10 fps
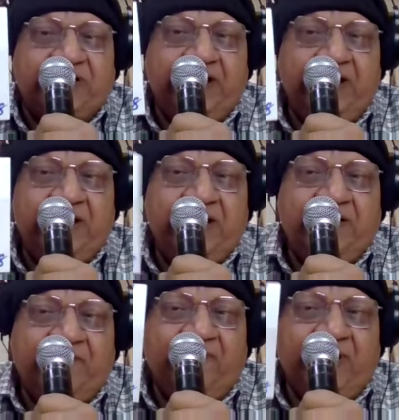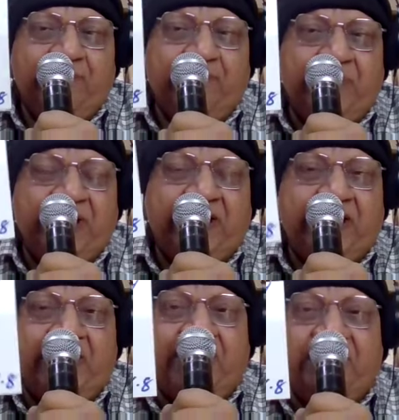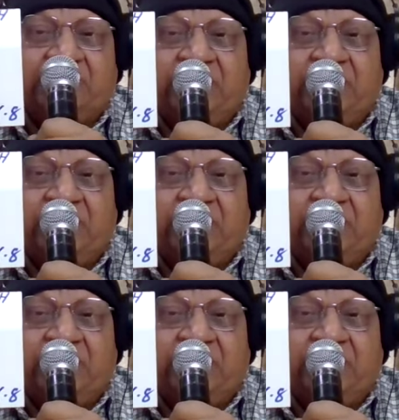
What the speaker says: we say when pK